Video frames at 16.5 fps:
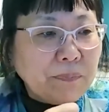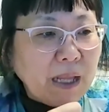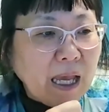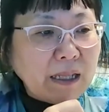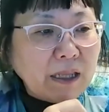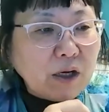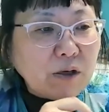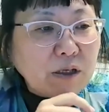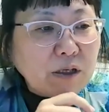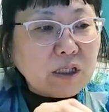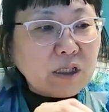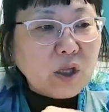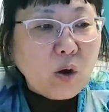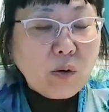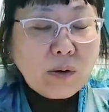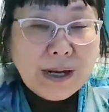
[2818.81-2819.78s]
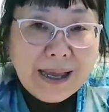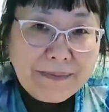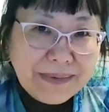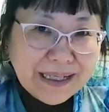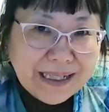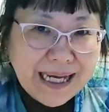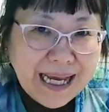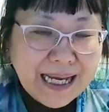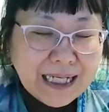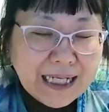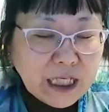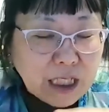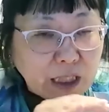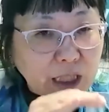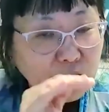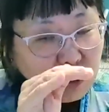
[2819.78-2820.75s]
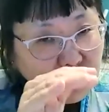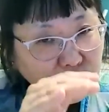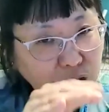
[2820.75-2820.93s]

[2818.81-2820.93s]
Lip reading: And there's no limitation. There's